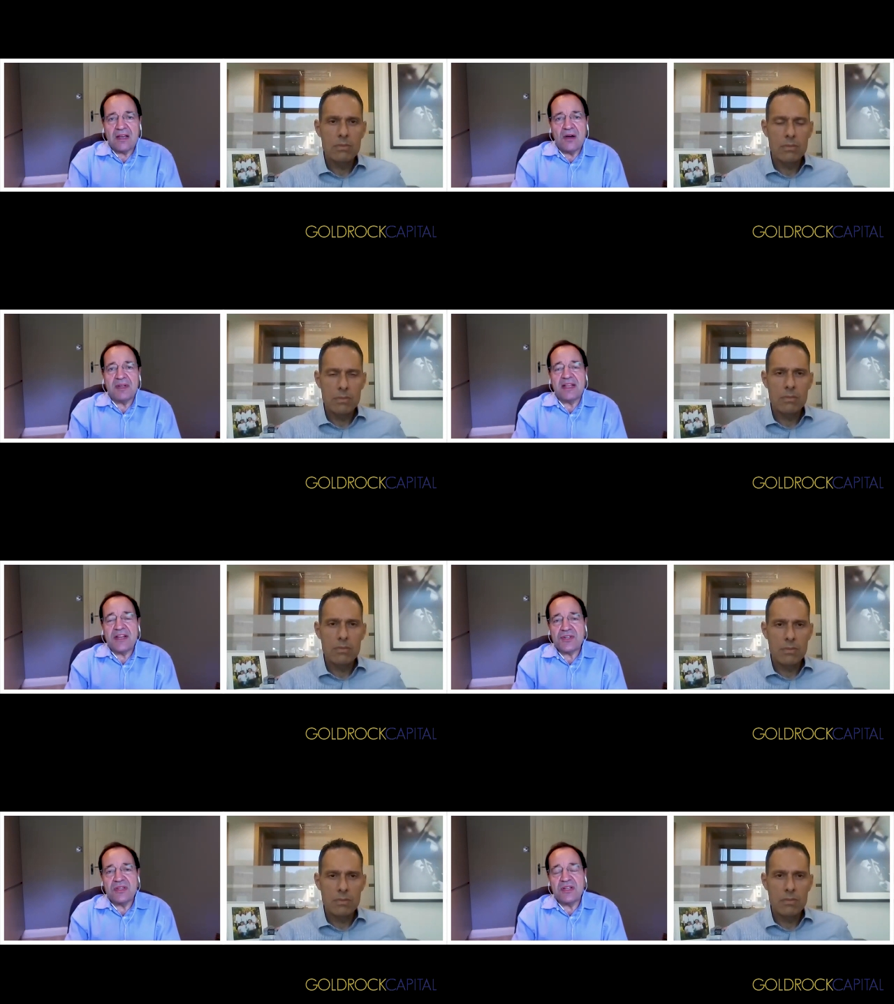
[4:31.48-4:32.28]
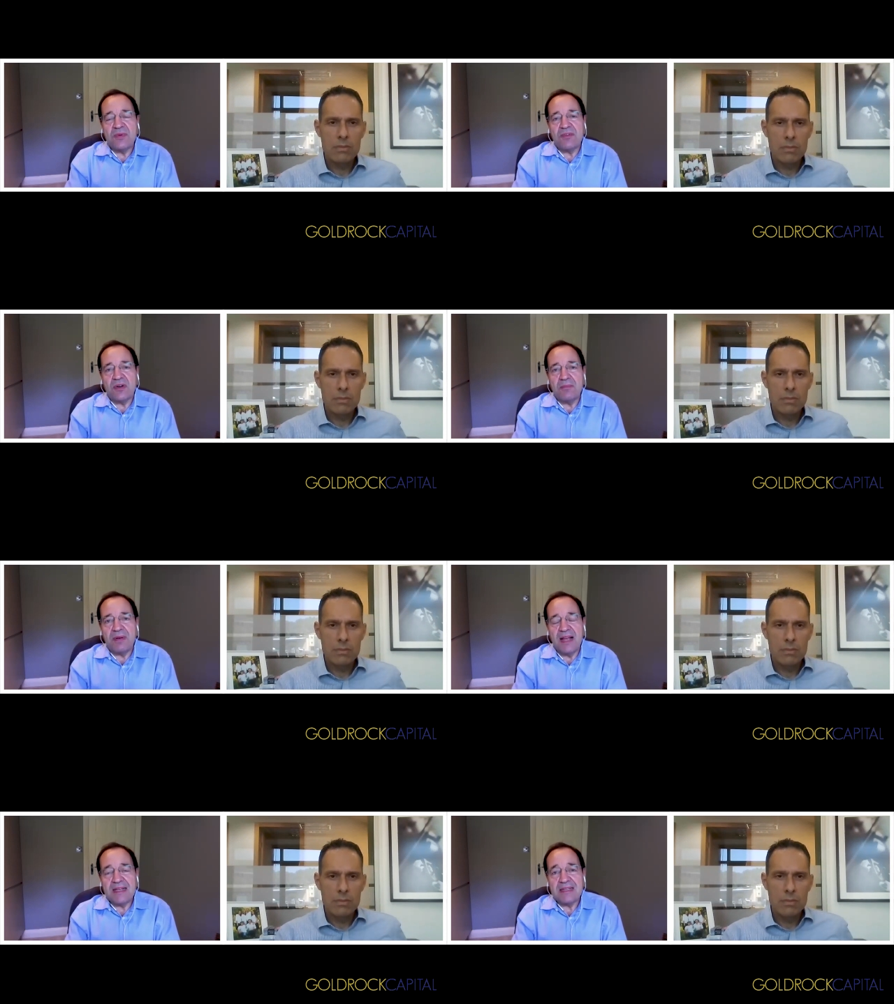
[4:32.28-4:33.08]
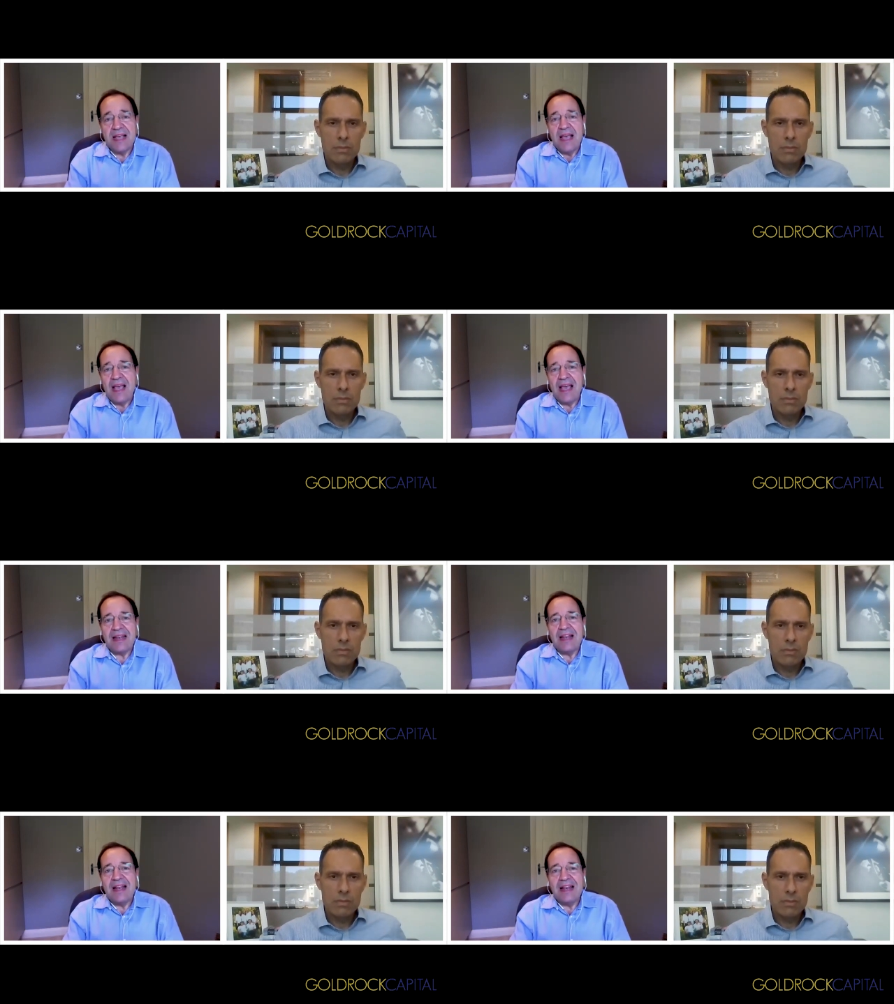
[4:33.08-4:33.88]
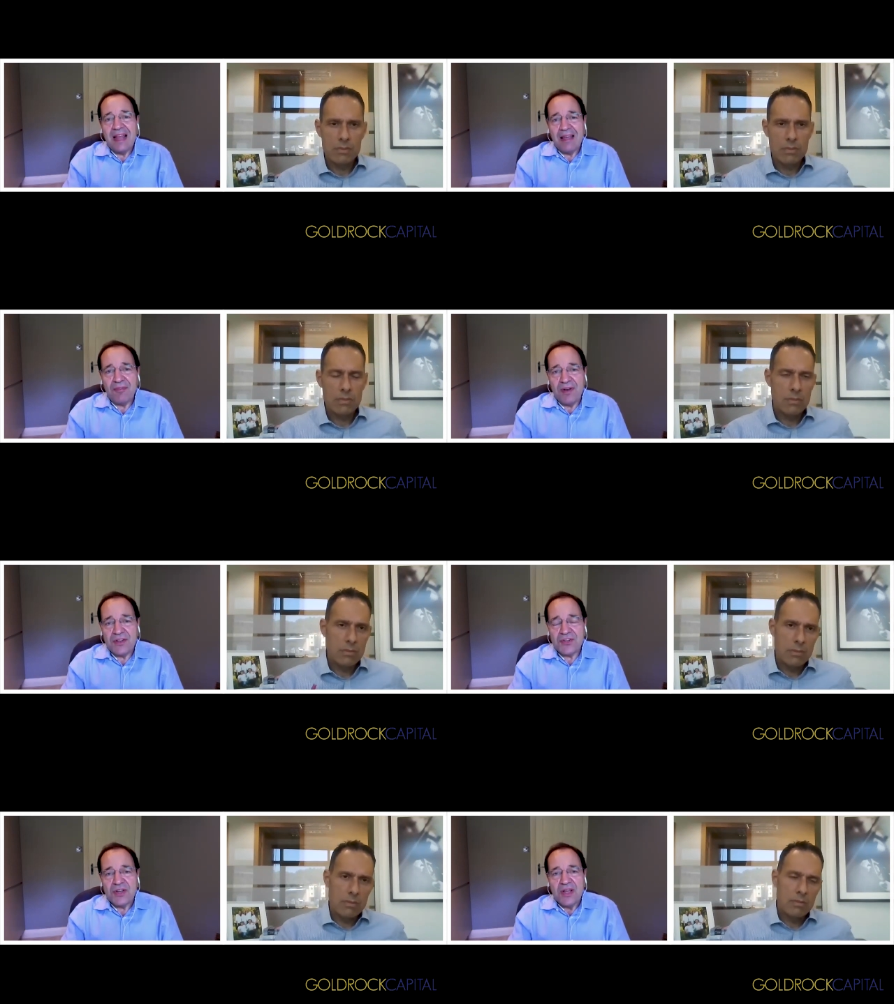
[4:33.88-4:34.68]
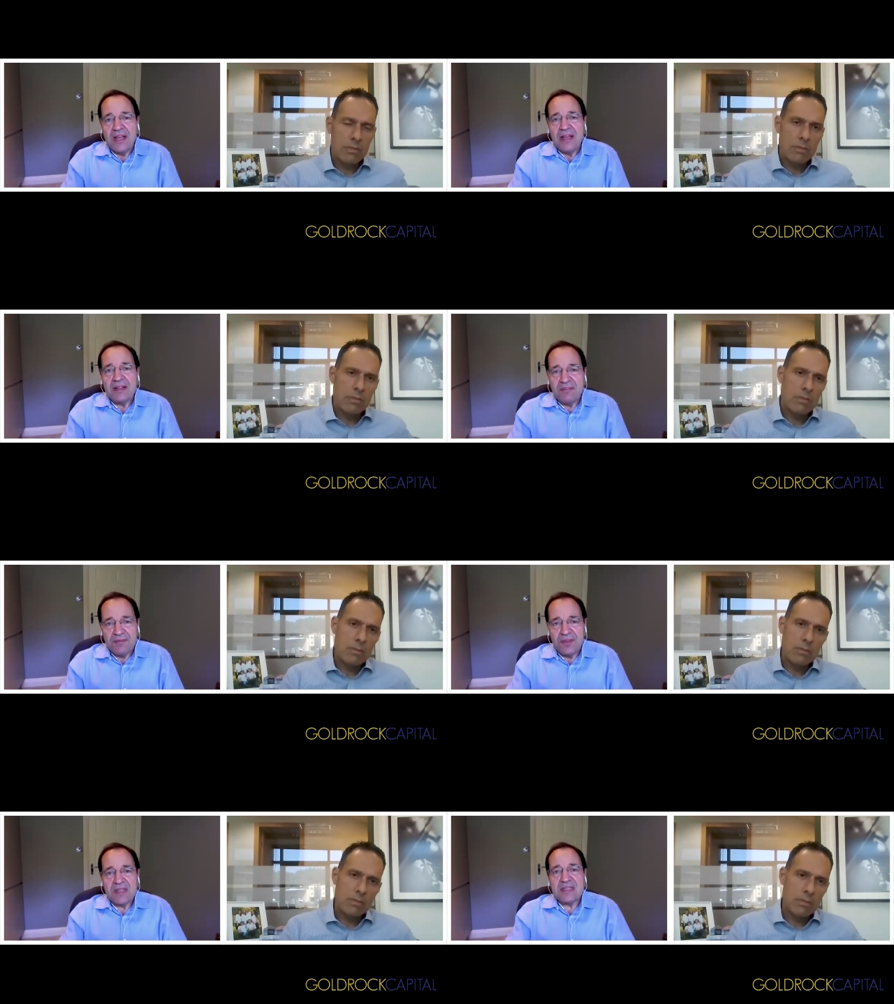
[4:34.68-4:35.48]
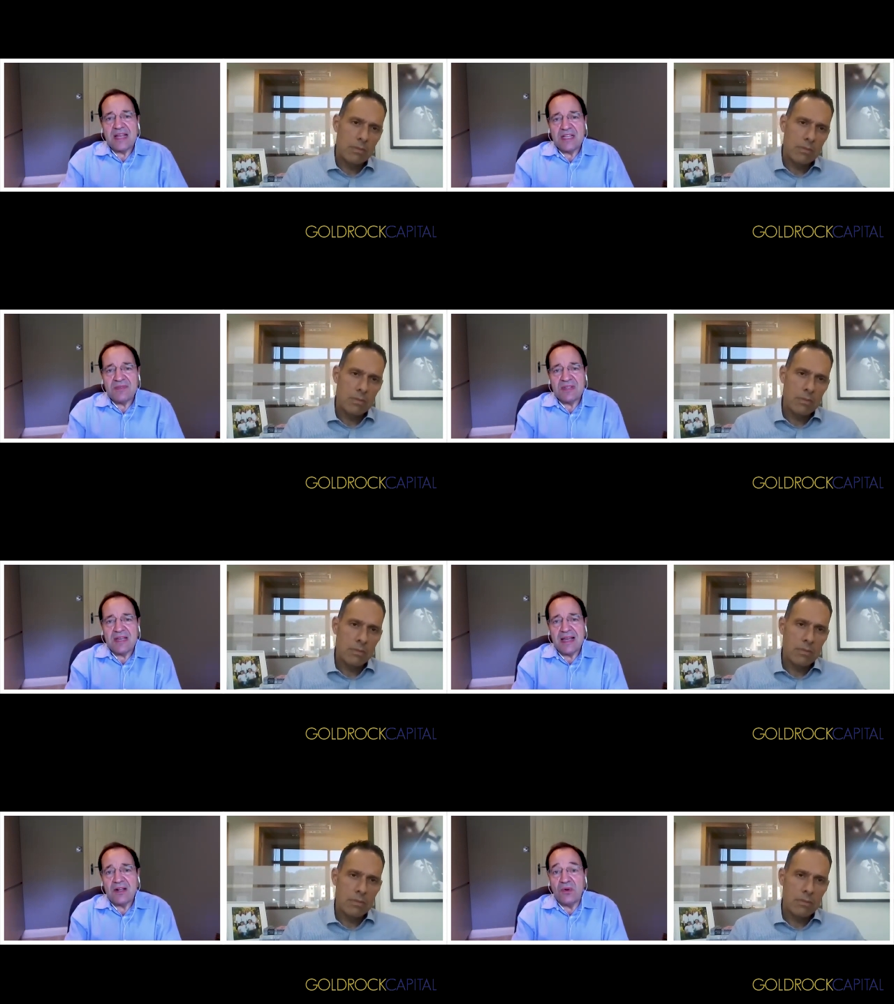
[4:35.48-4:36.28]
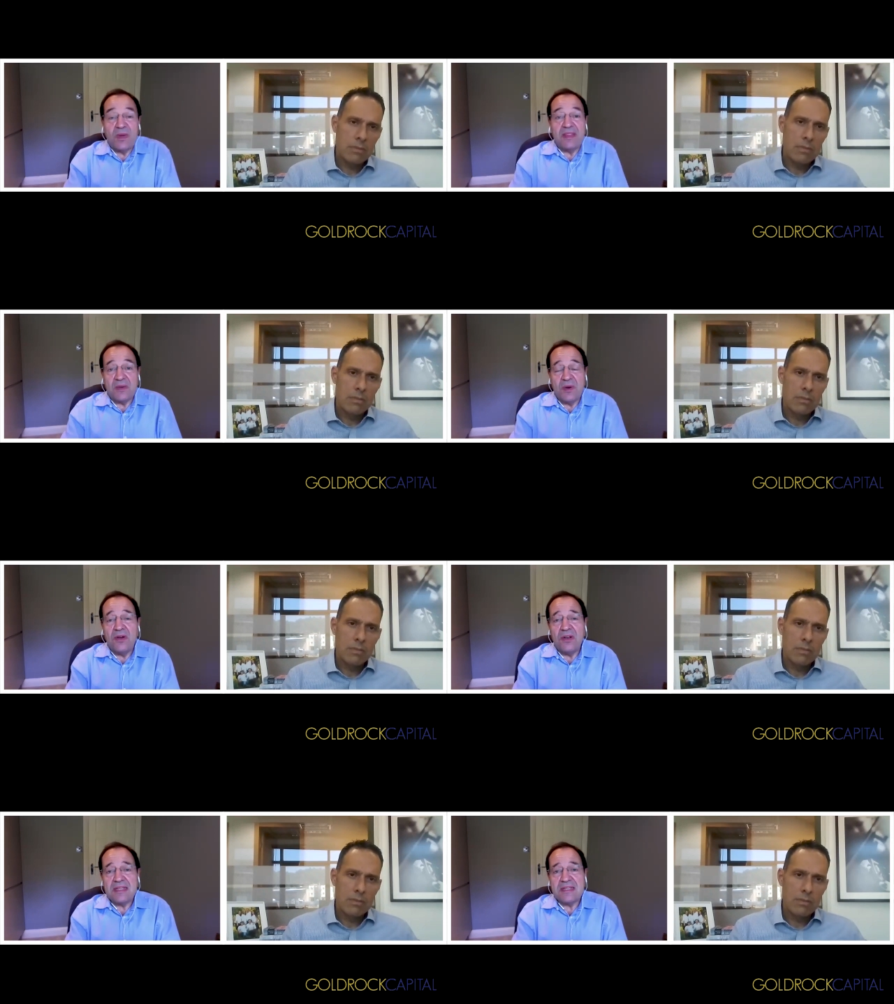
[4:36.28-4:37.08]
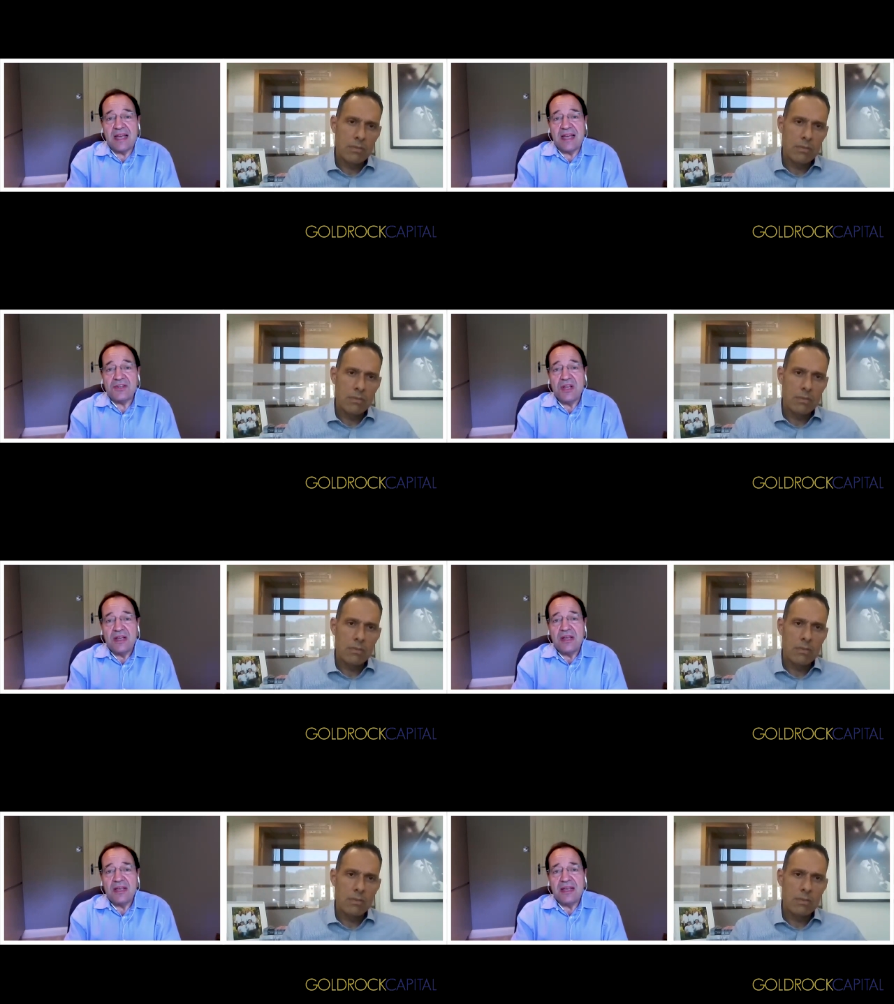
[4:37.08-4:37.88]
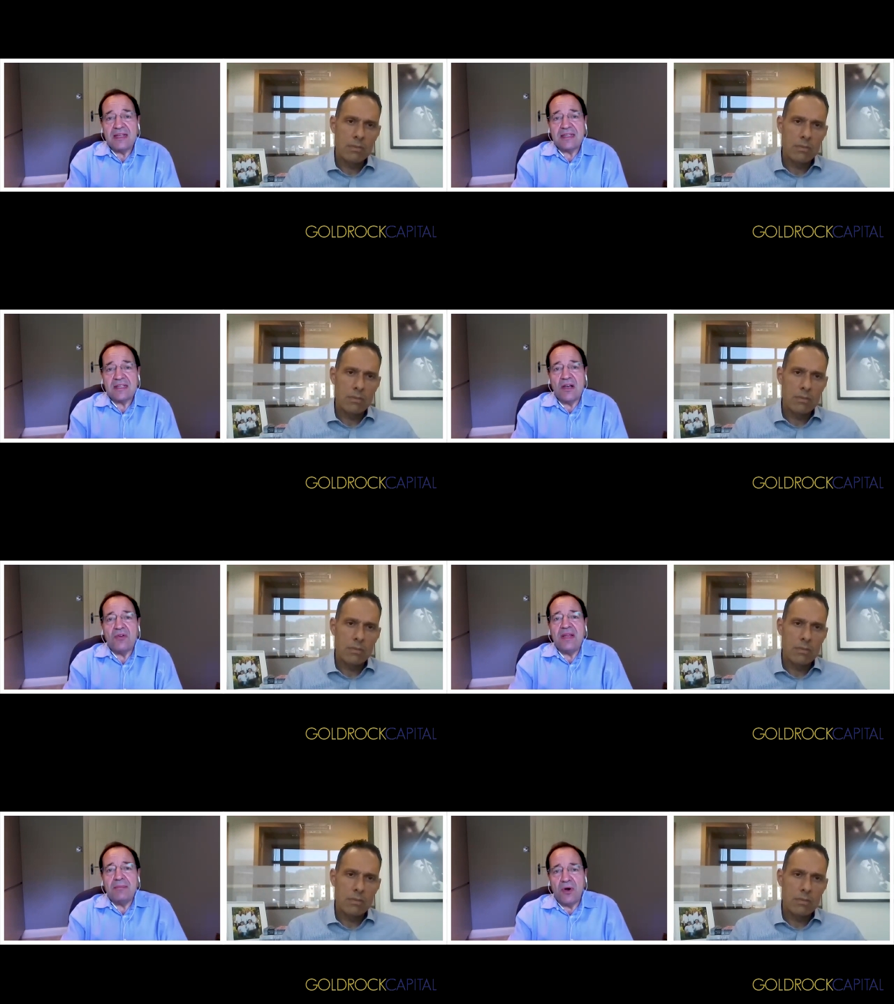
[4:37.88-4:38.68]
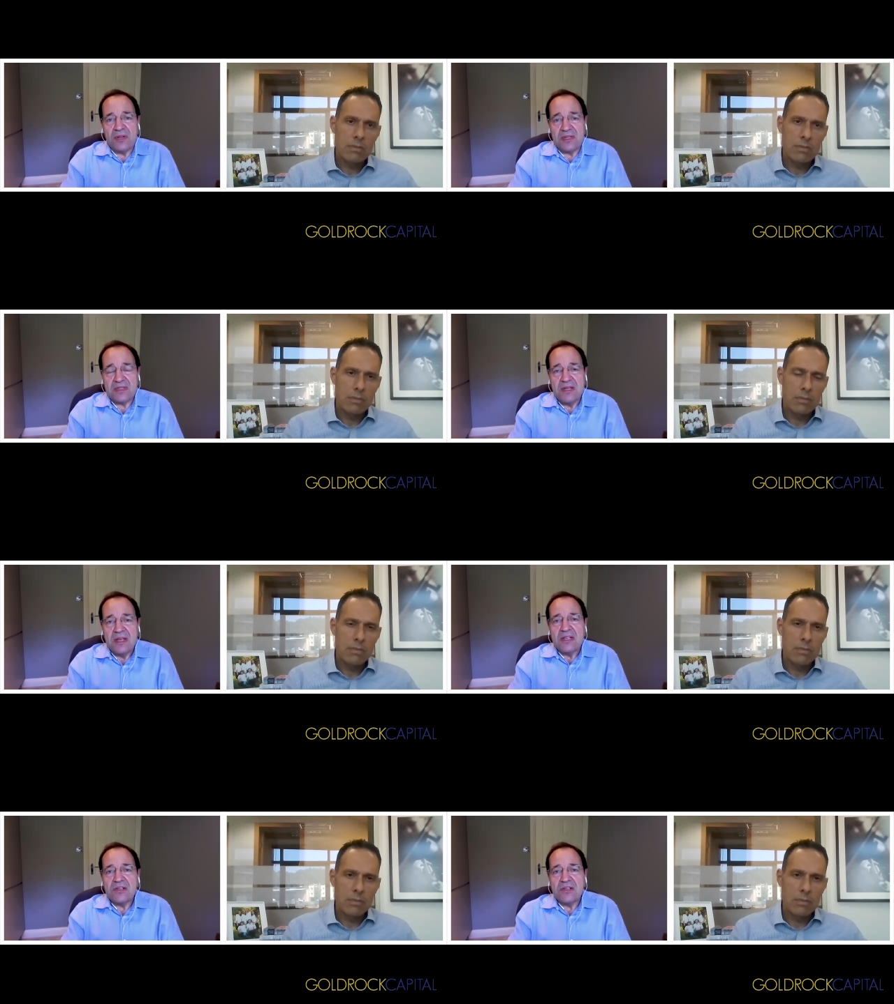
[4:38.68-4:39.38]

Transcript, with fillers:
Speaker 1: accommodation that we've got in place. And leverage for this stage of a cycle, we think we're early stage, is only modest.